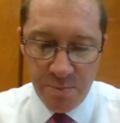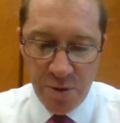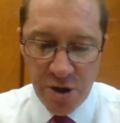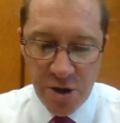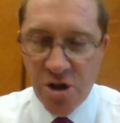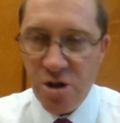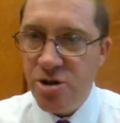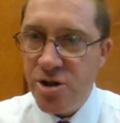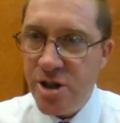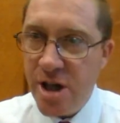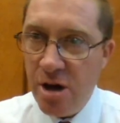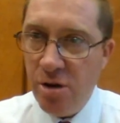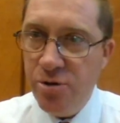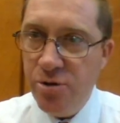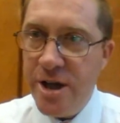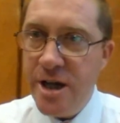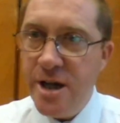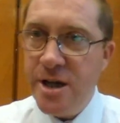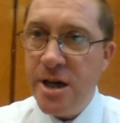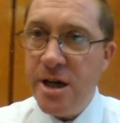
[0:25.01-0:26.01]
because they'll
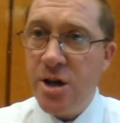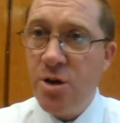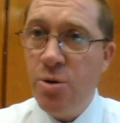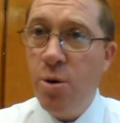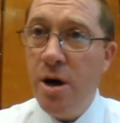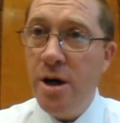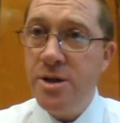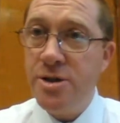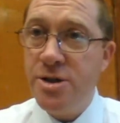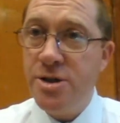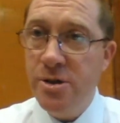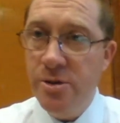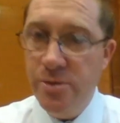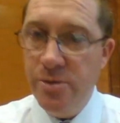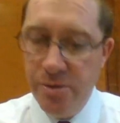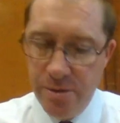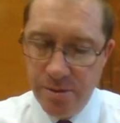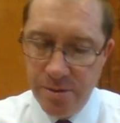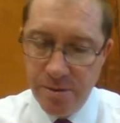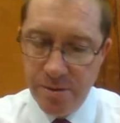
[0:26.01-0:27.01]
need it quite
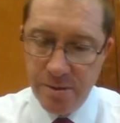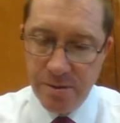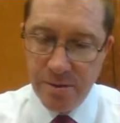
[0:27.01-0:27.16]
soon.